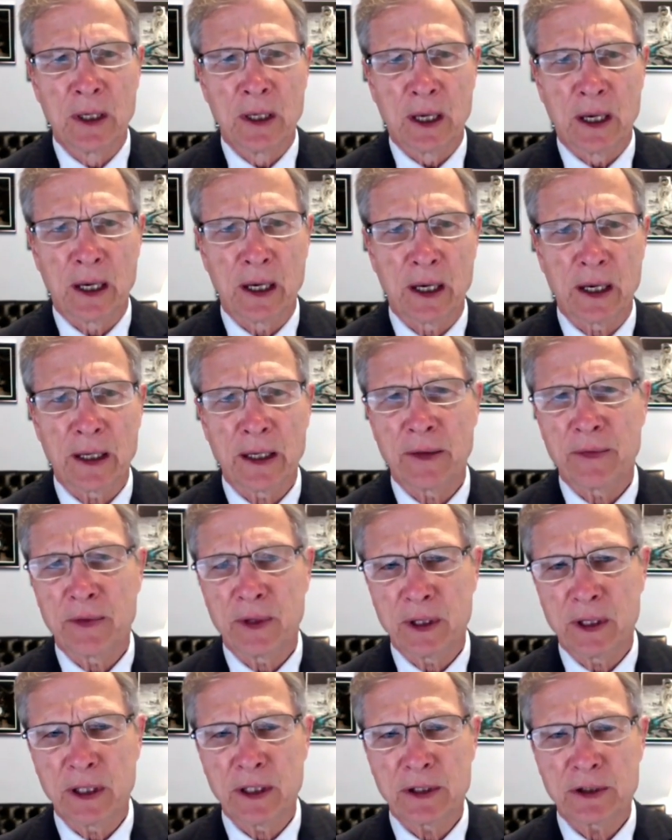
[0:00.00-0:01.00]
Uh, and
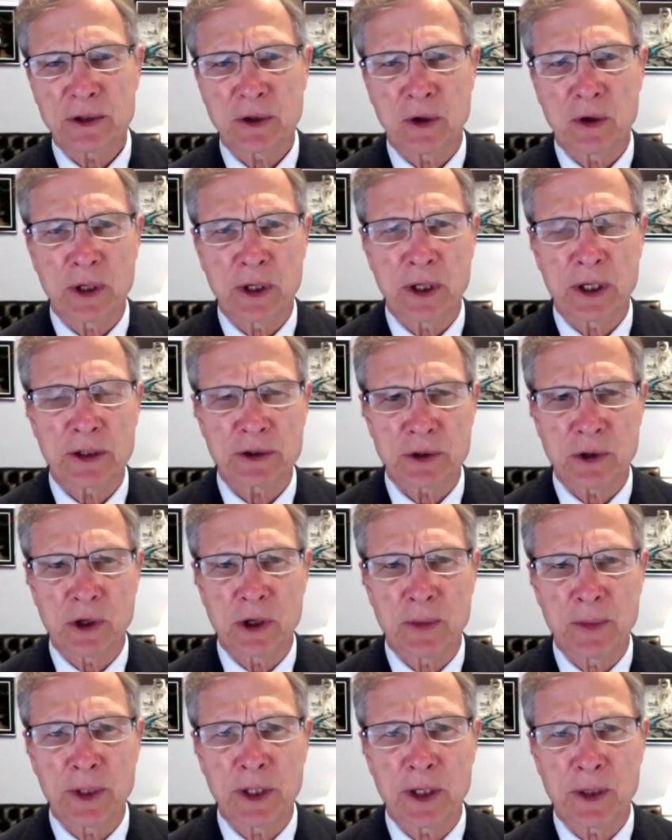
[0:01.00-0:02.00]
then he started. It
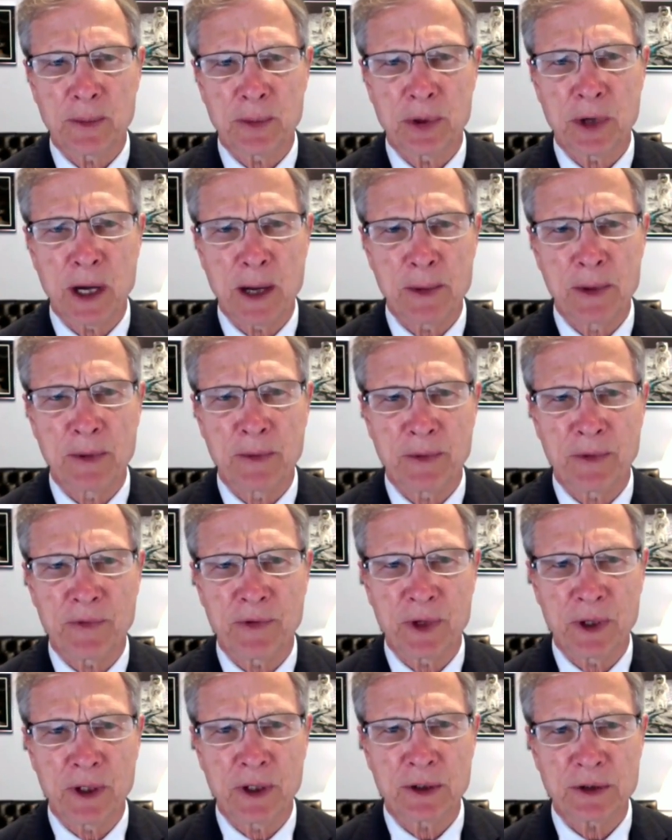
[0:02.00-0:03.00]
started being a problem of
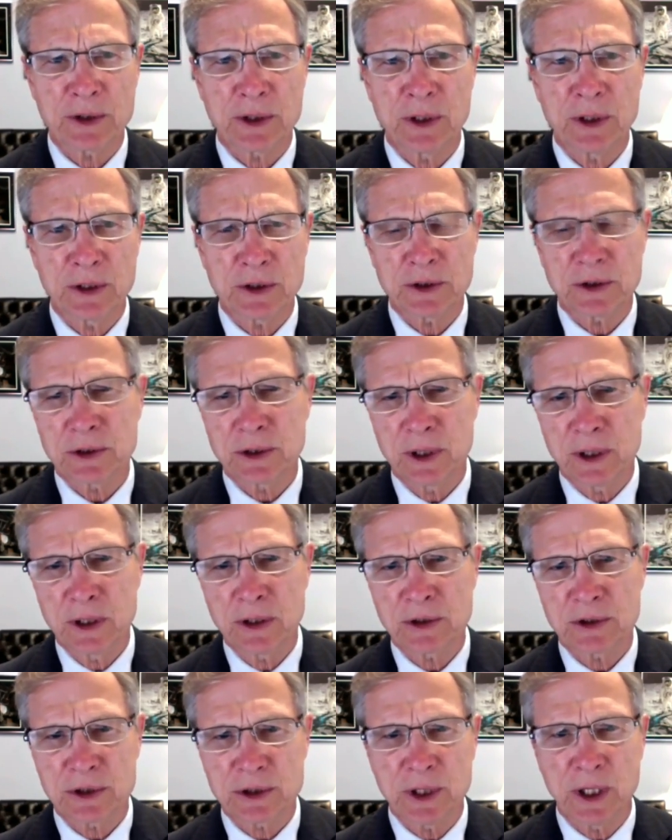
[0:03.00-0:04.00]
his and his uh,
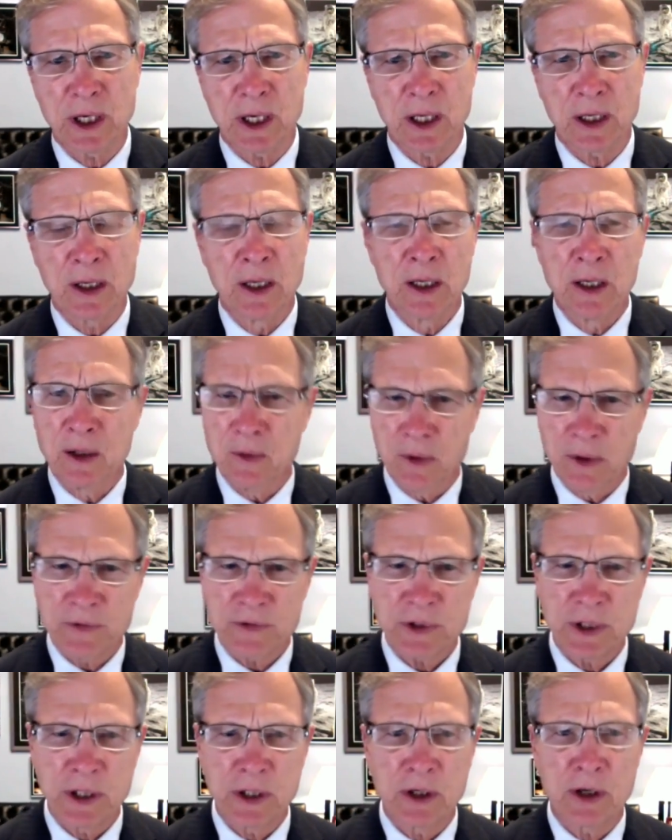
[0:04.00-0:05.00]
his city. We've
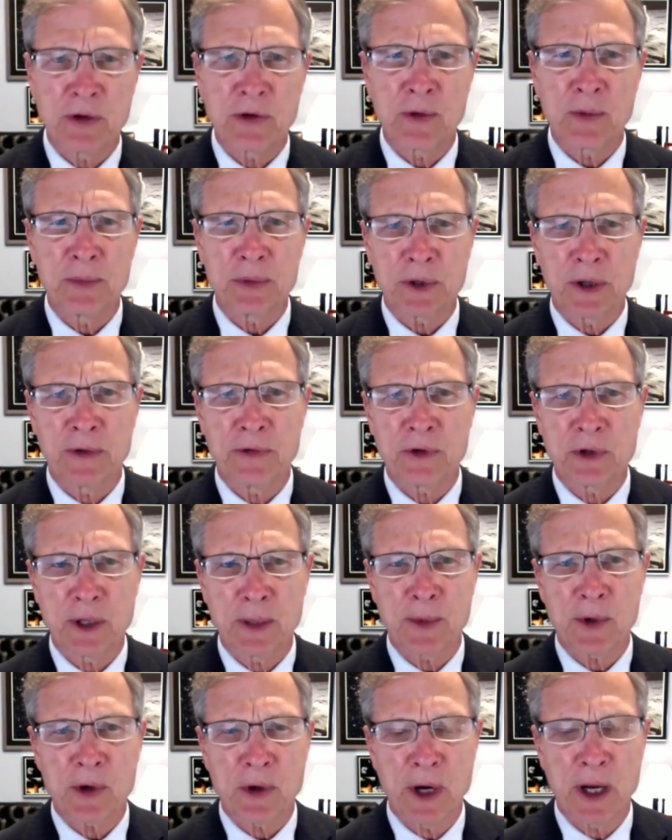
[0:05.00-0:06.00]
seen other other
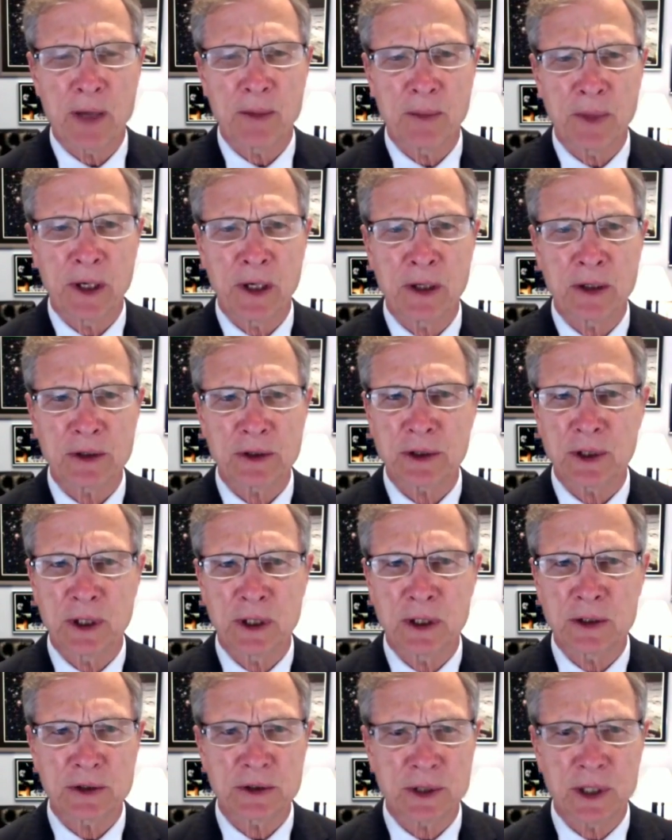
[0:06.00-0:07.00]
Democrat mayors
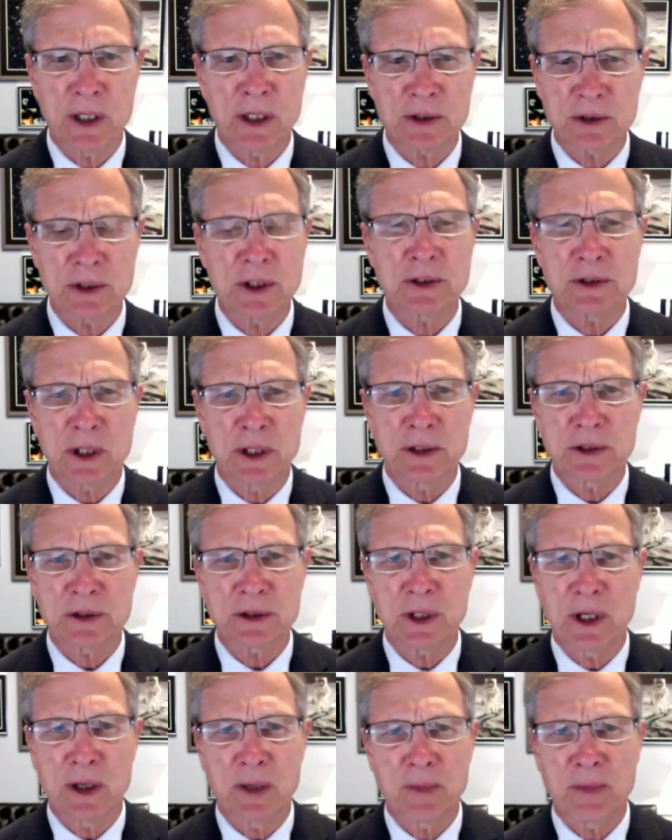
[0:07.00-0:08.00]
uh, say essentially the
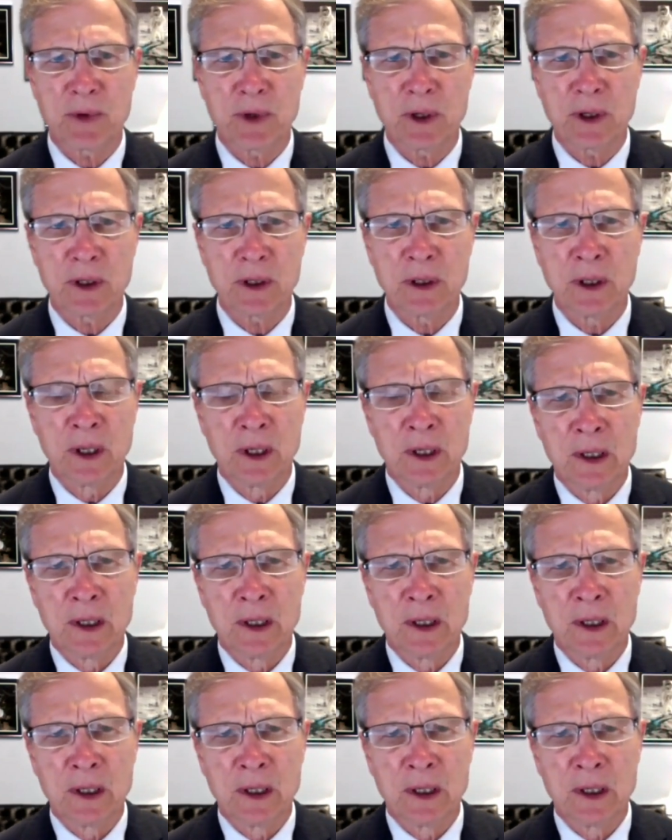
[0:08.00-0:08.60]
same thing.